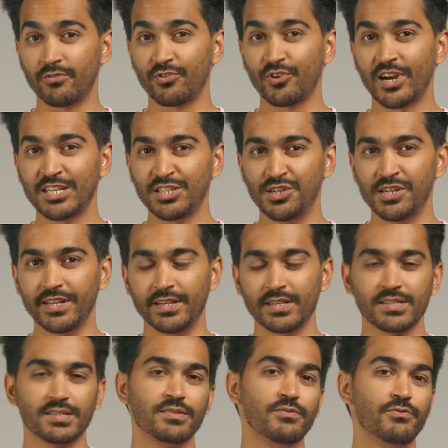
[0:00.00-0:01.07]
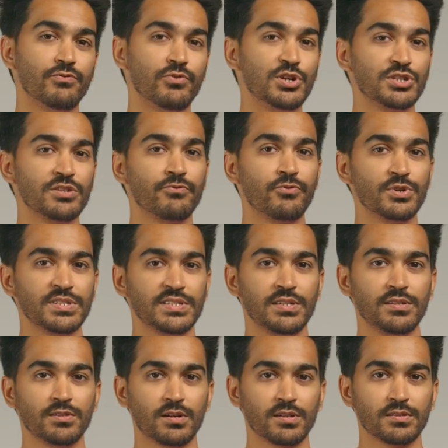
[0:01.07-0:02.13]
of Crashlytics, version
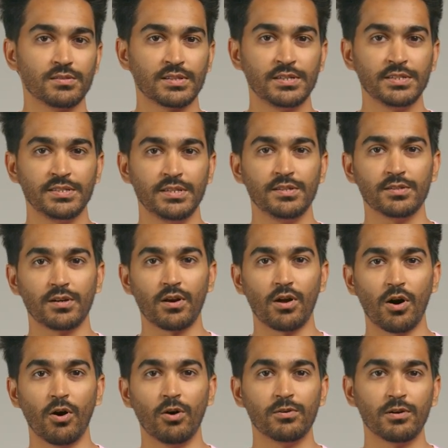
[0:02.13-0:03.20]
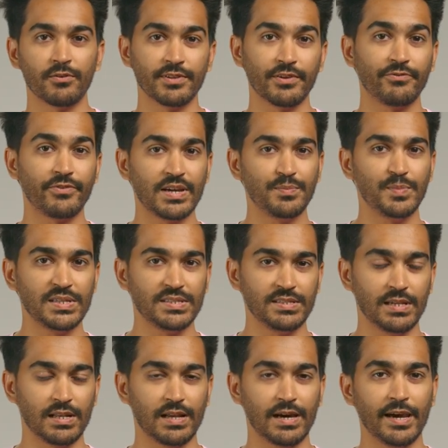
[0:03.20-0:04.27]
14.13.0 of the Firebase
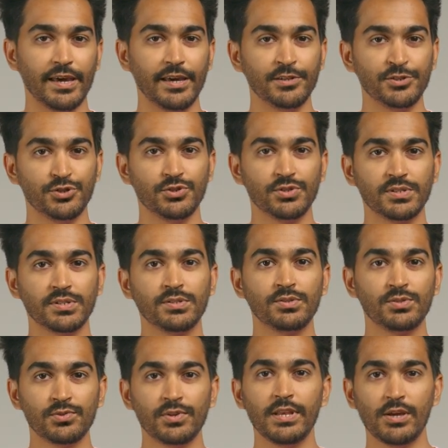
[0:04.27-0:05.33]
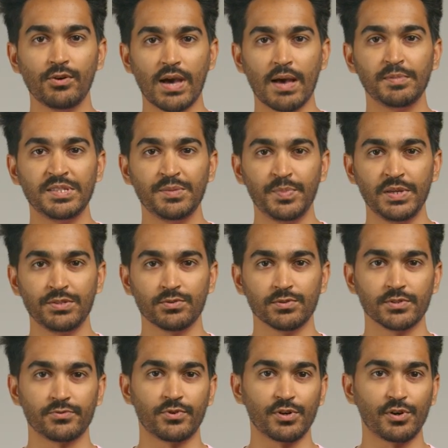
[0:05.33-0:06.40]
CLI introduces two new MCP
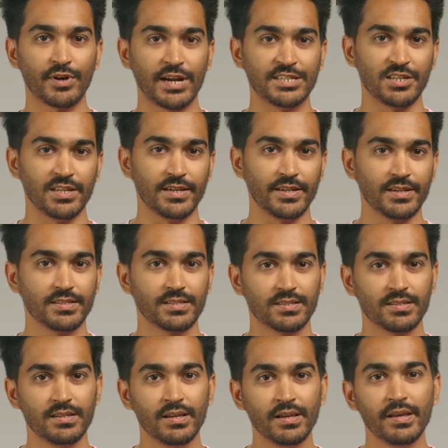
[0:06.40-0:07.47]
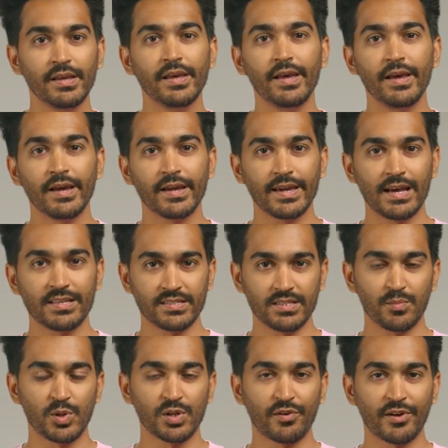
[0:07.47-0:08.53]
tools for Crashlytics, get
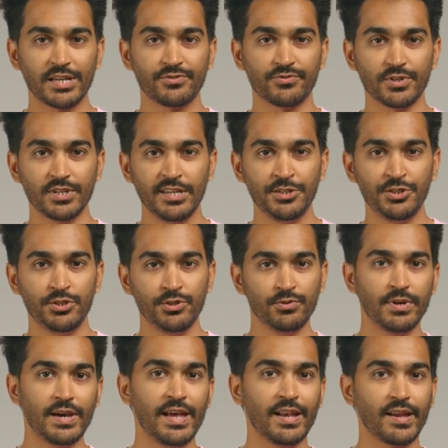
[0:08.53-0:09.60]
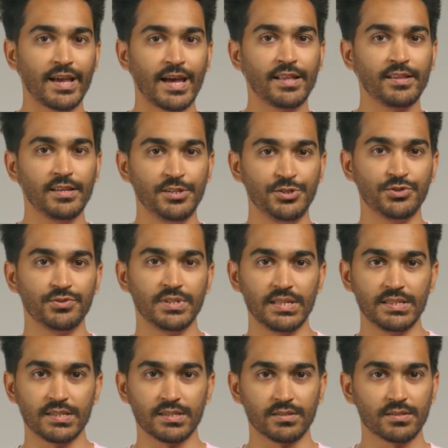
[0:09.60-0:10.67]
sample crash for issue and get issue
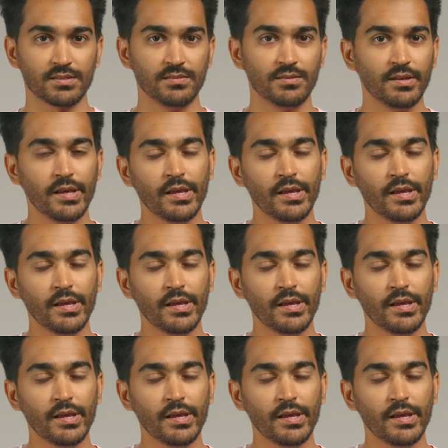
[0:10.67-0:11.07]
details,